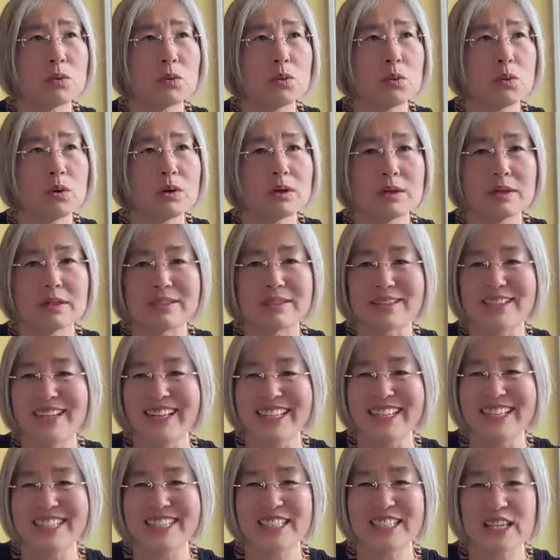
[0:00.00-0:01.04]
word?
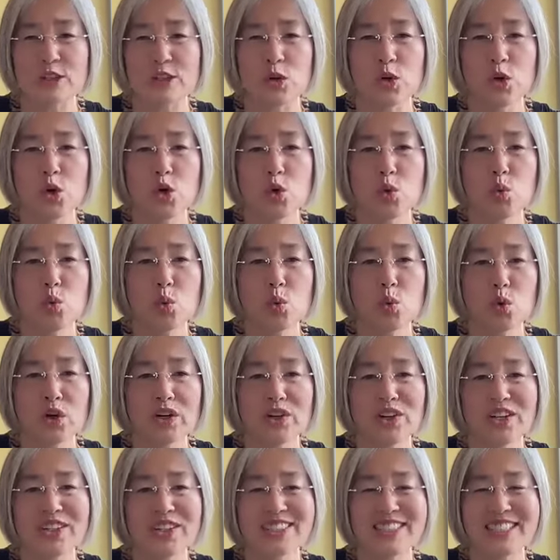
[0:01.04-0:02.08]
He said
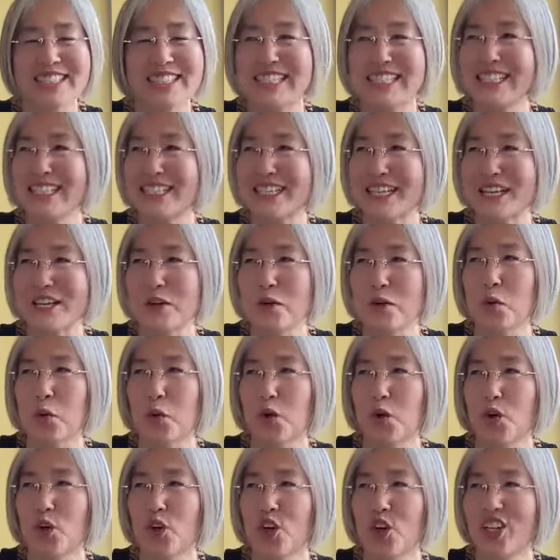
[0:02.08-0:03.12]
word. He said
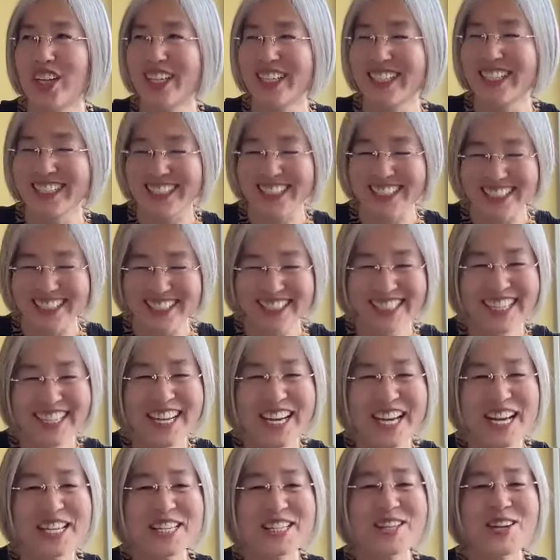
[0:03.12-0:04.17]
word.
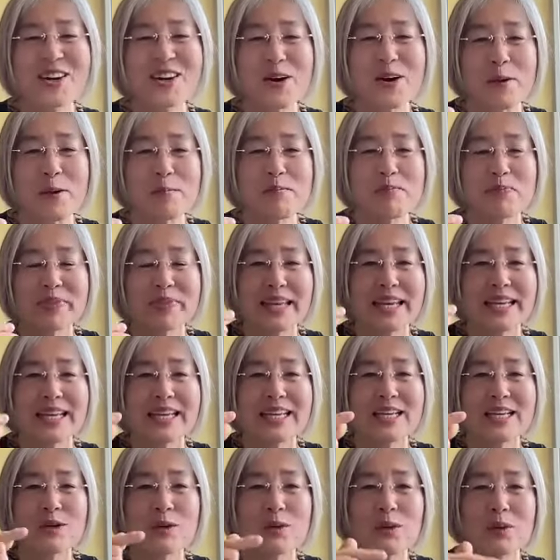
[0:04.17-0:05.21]
So
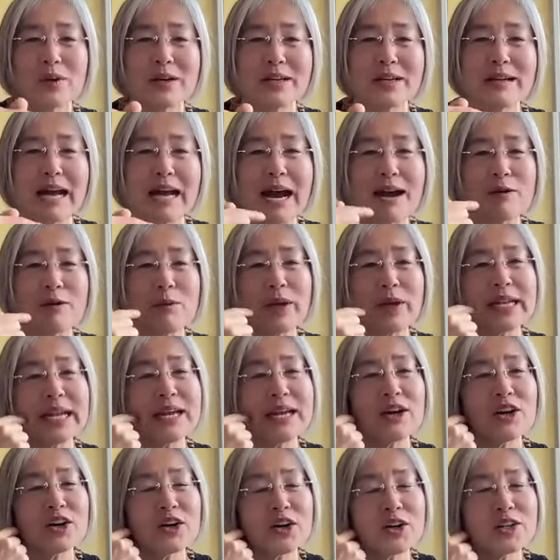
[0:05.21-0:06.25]
when
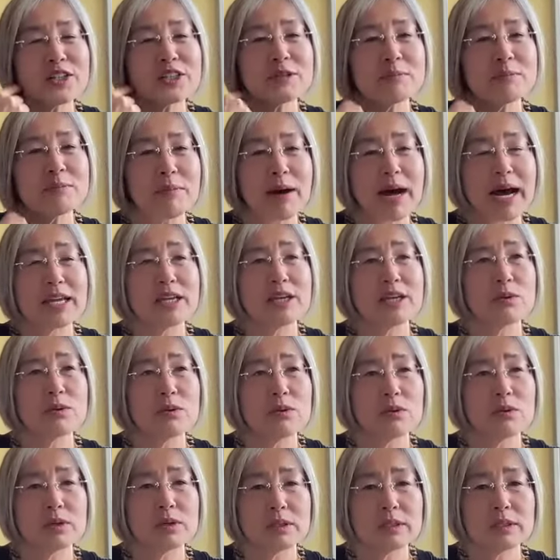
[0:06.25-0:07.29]
I heard my
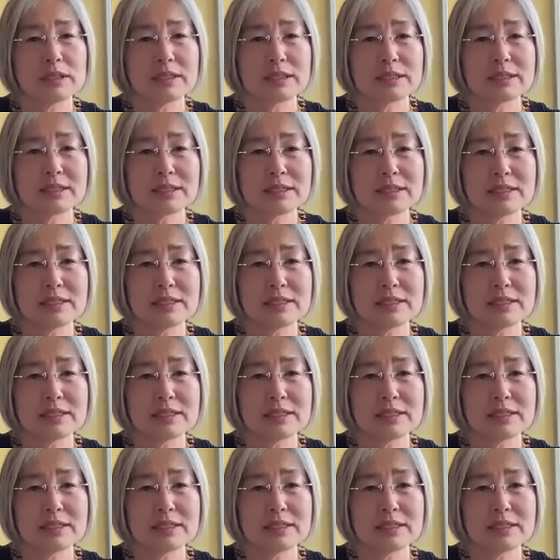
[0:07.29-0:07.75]
word,